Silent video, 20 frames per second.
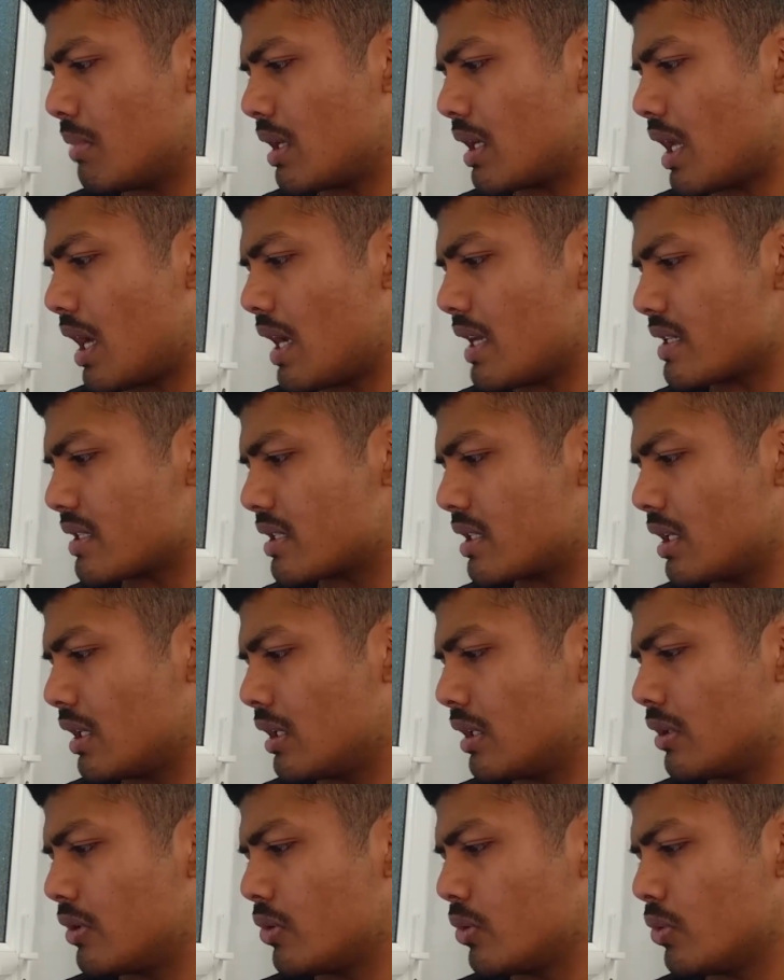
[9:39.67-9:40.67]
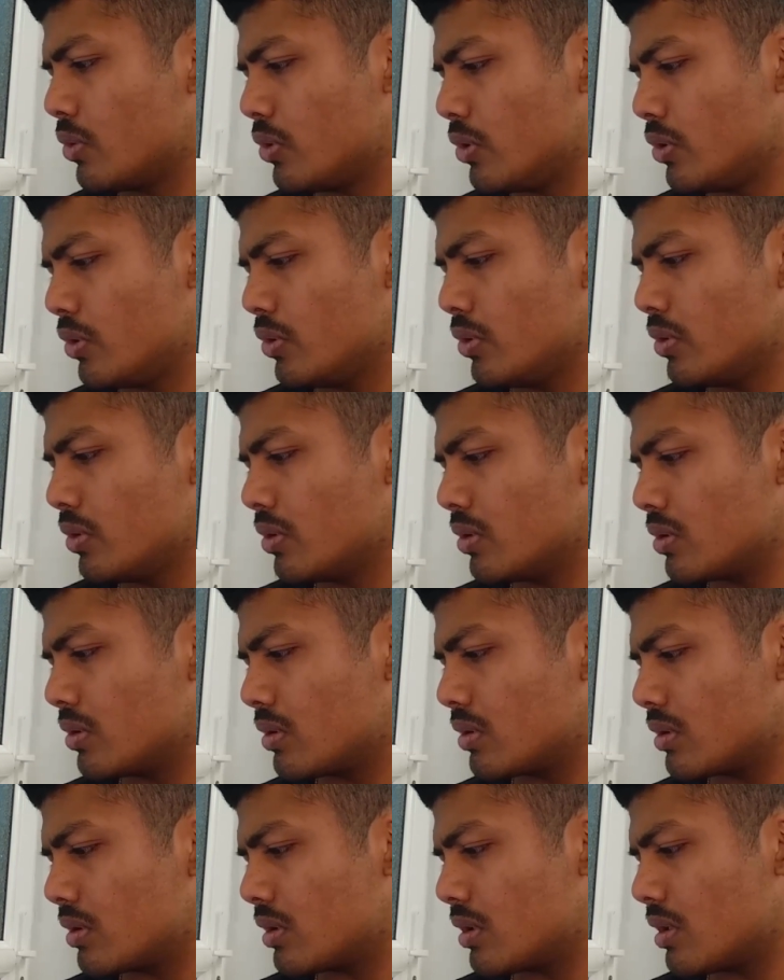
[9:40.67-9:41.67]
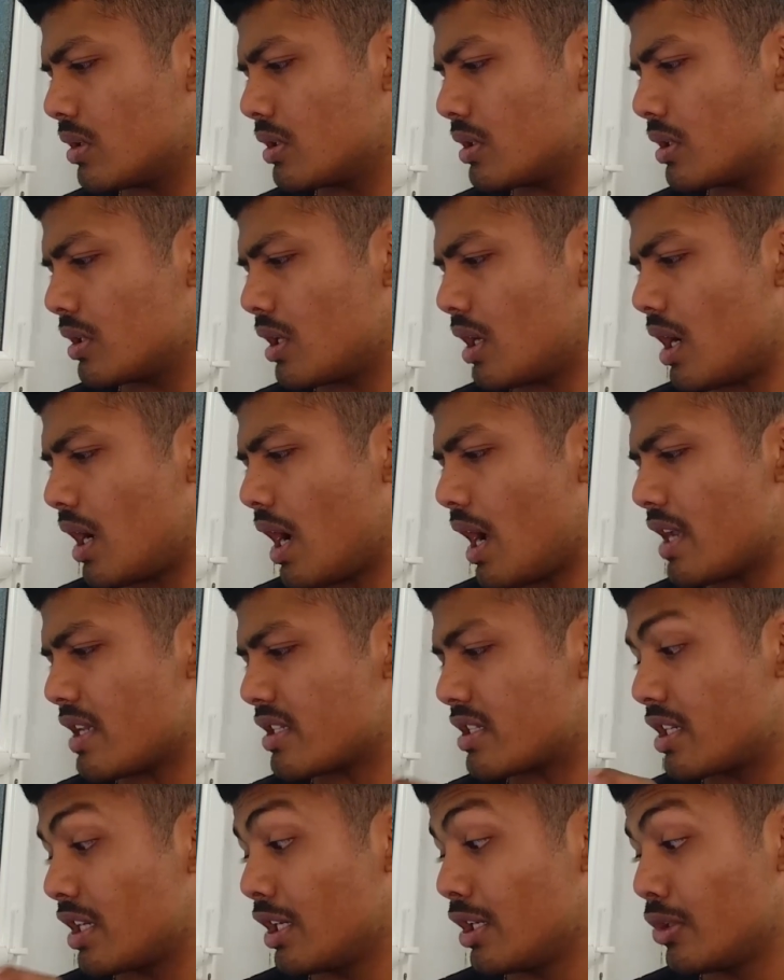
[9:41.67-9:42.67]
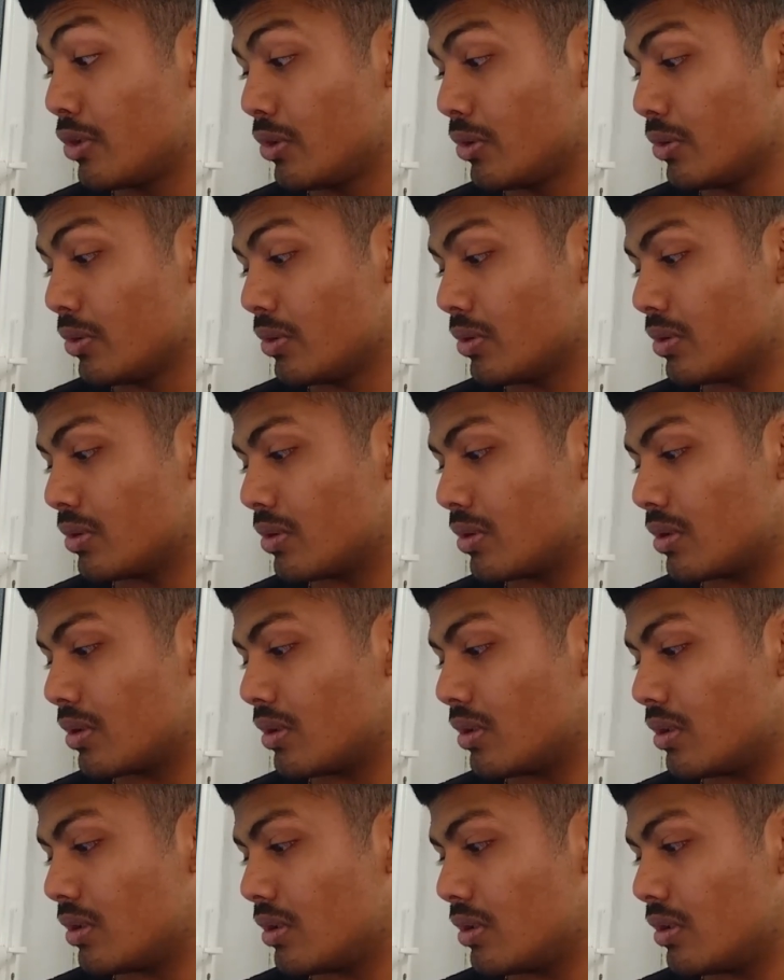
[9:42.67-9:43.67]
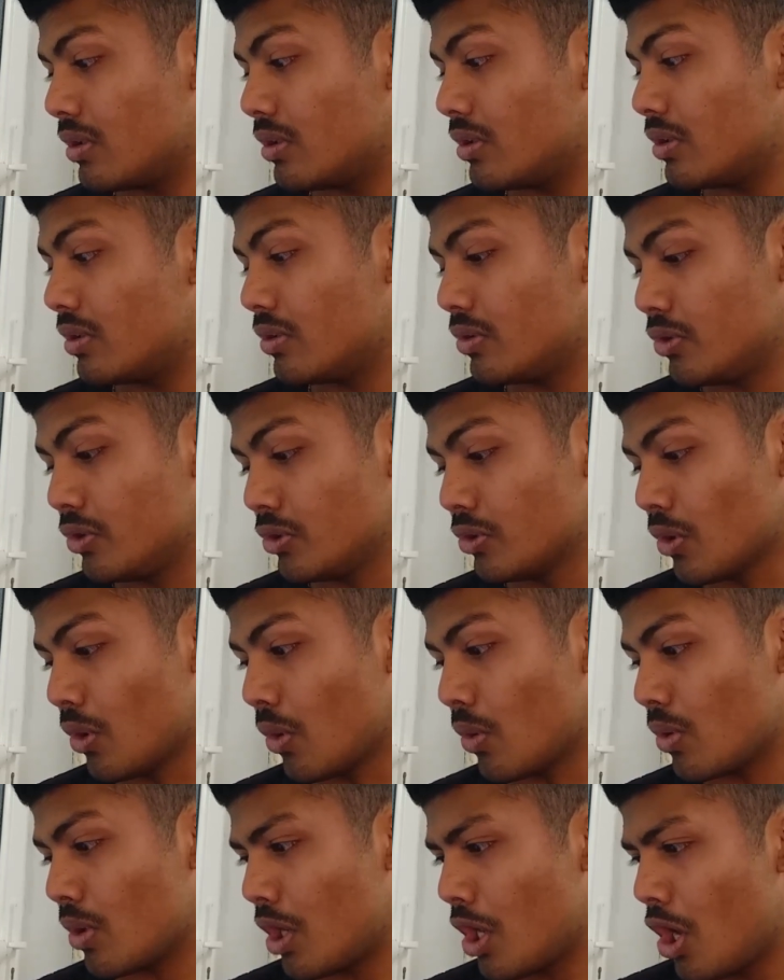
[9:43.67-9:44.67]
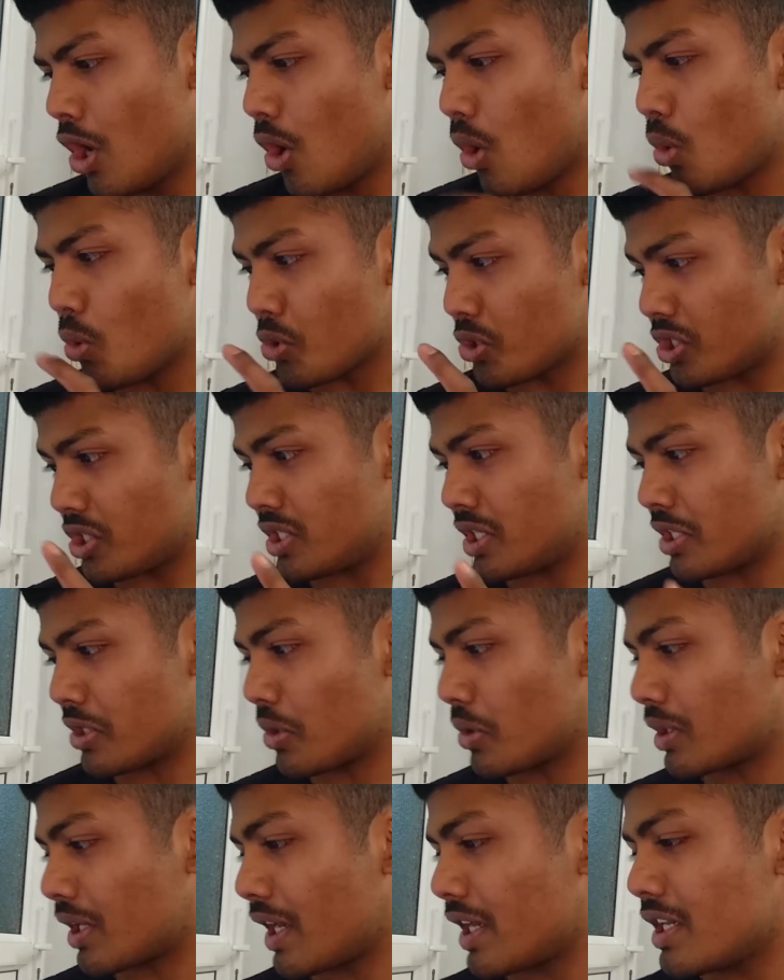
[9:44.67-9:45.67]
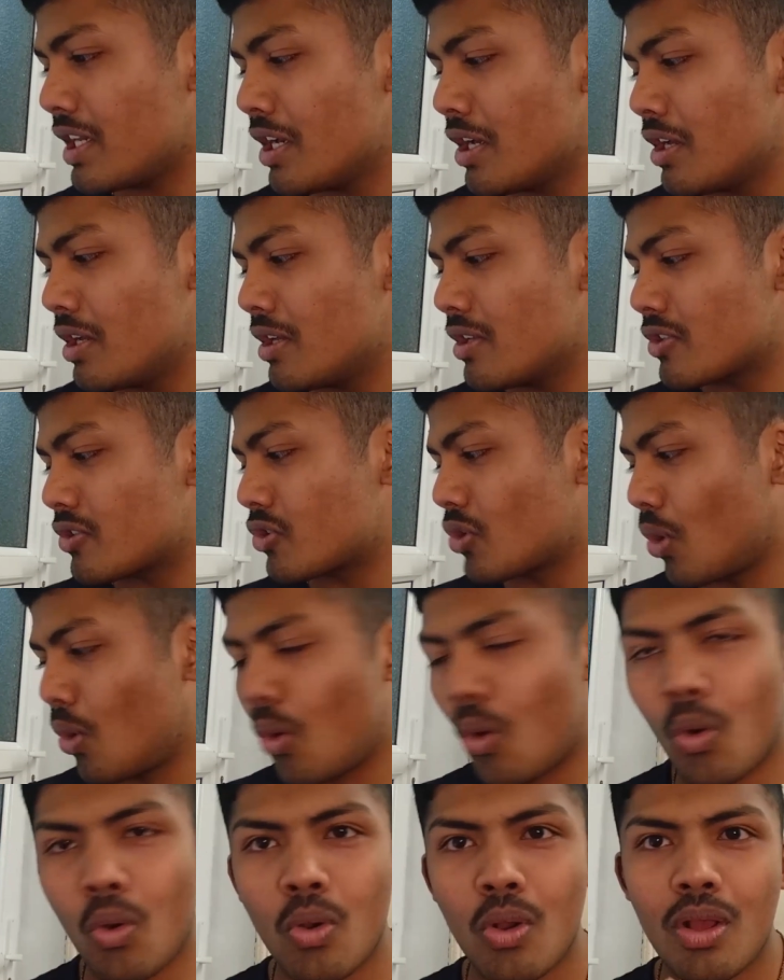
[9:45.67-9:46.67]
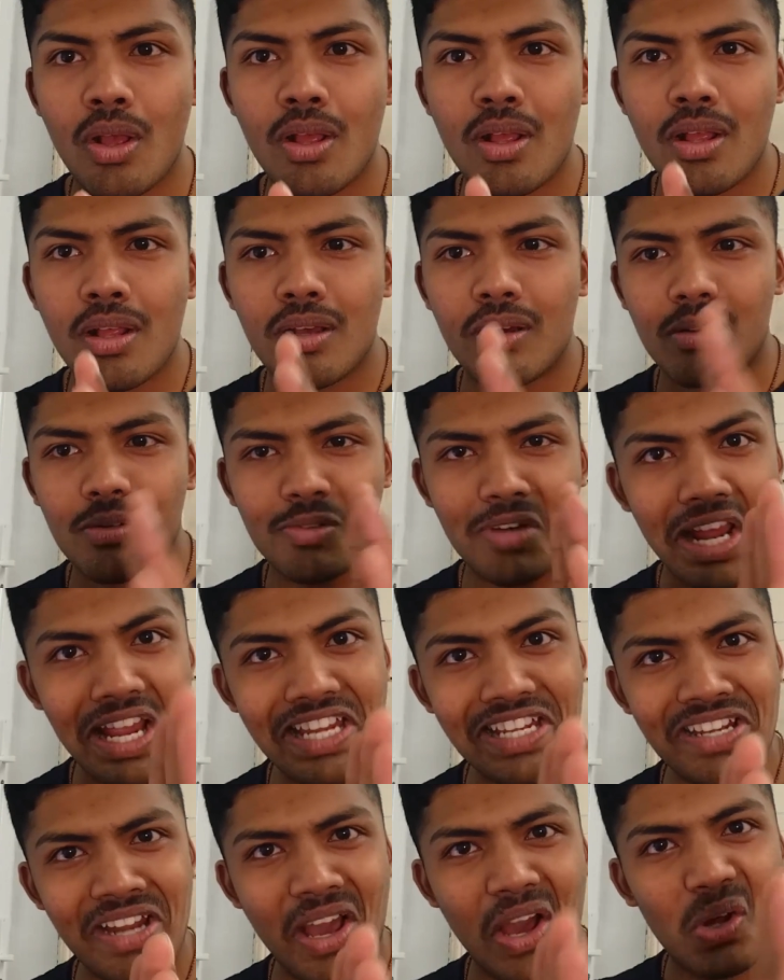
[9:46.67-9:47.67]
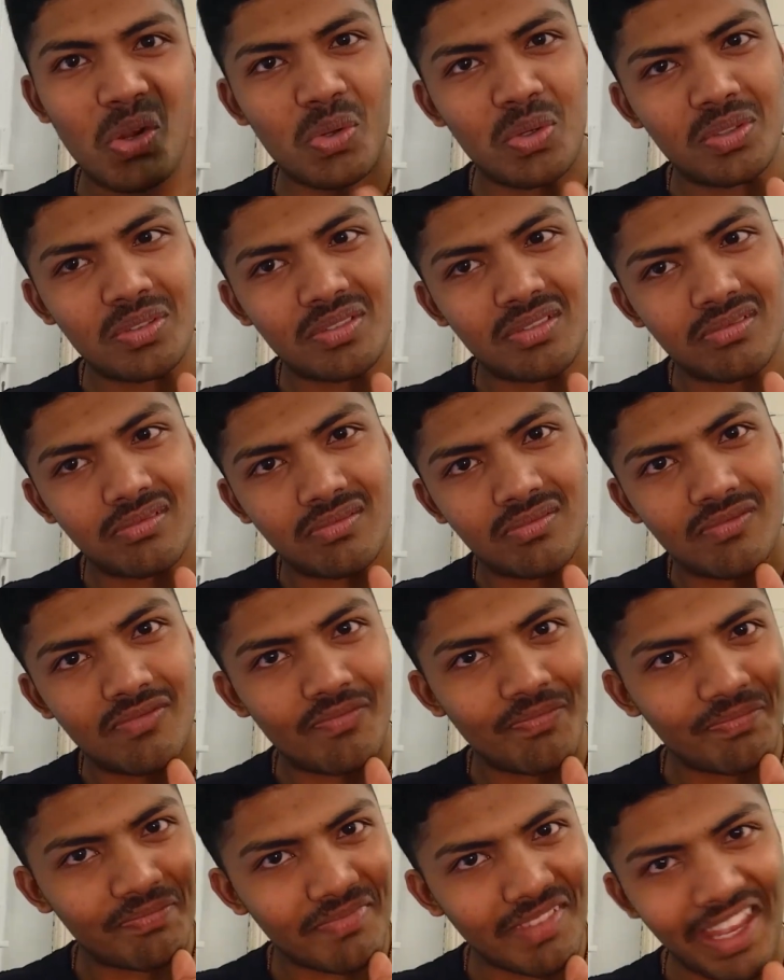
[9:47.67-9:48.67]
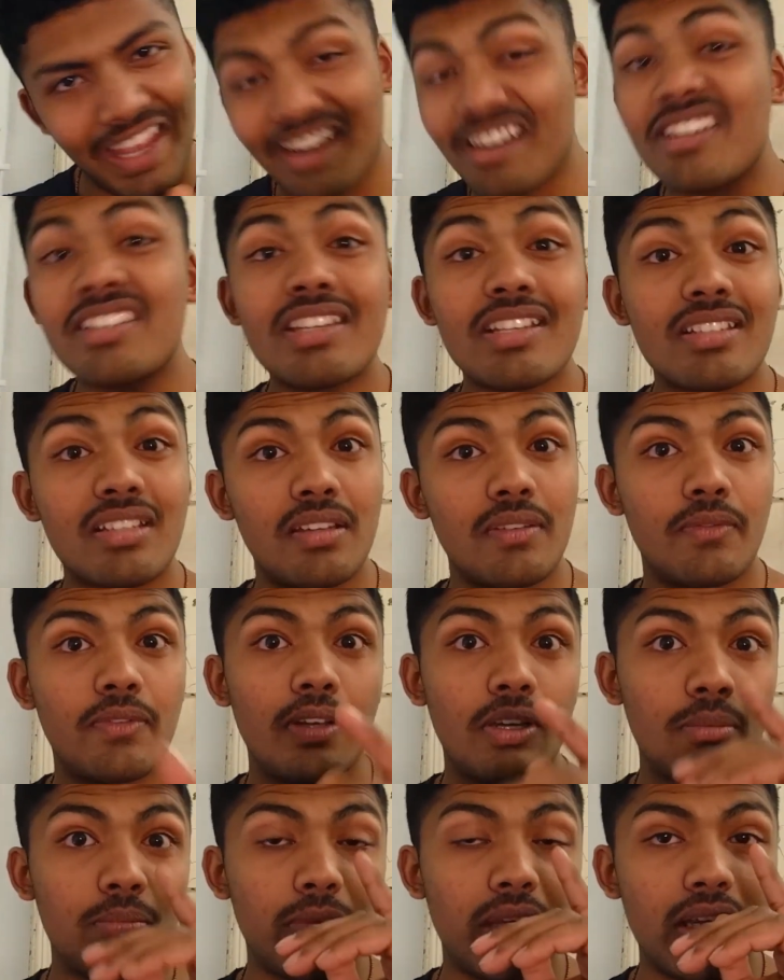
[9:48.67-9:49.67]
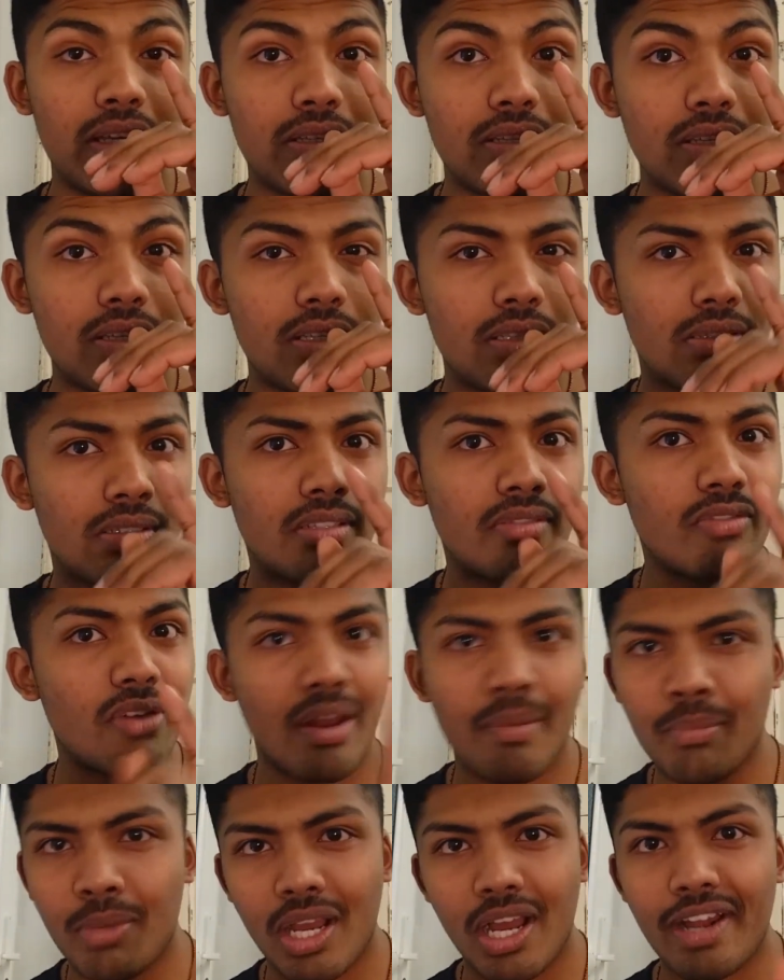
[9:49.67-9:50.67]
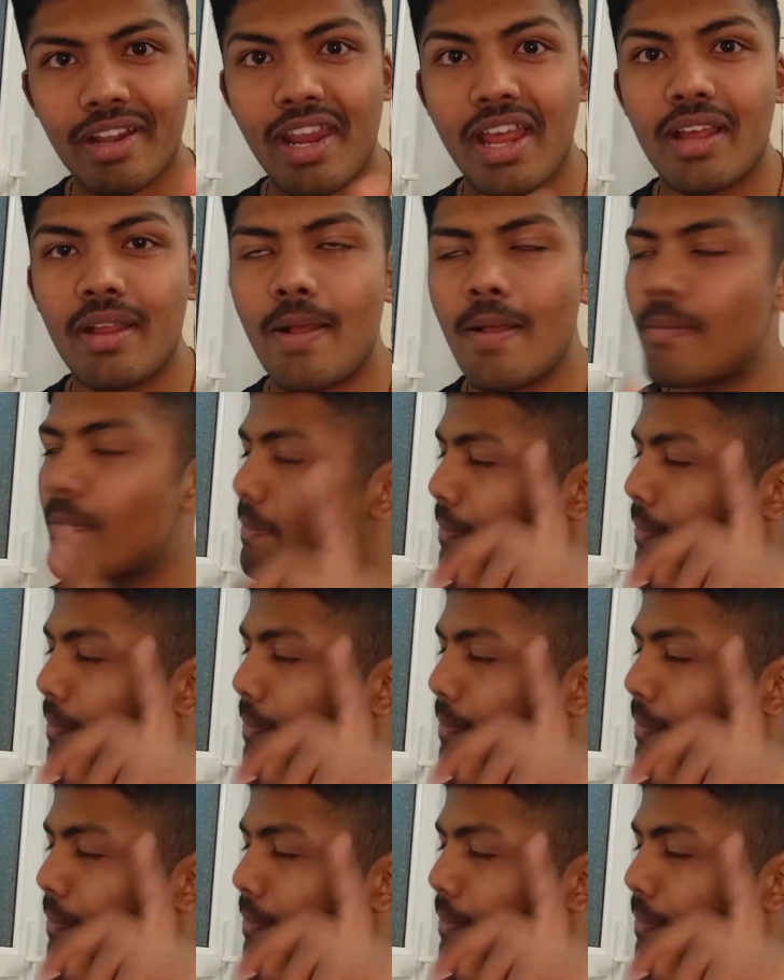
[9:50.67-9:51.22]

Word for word: But I still do you. I still do. You know. Oh shit, okay. So right now, Eren just confirmed there's a trump card.